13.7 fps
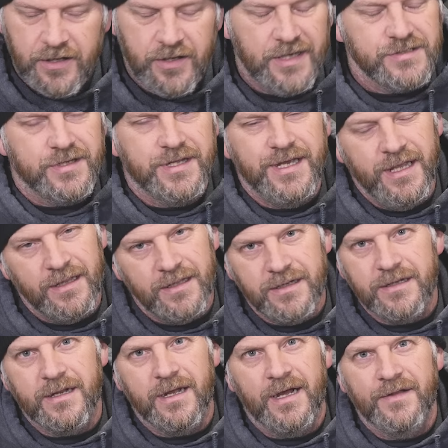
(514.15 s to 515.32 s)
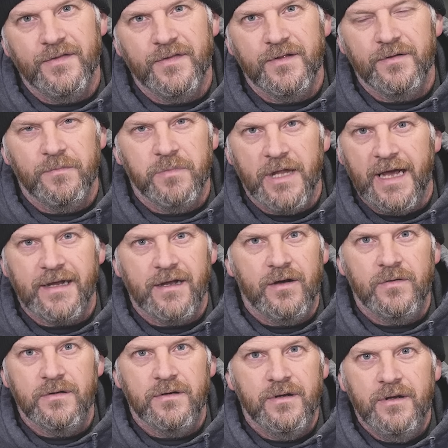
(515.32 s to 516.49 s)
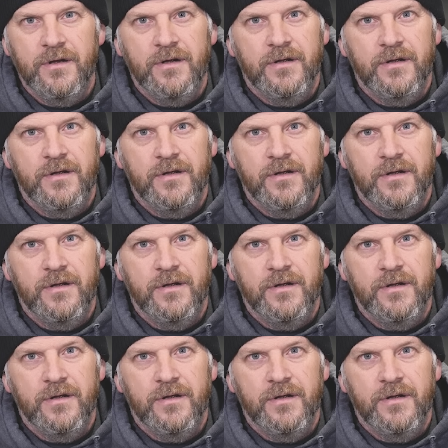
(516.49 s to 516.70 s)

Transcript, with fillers: you guys are killing it on the blackout.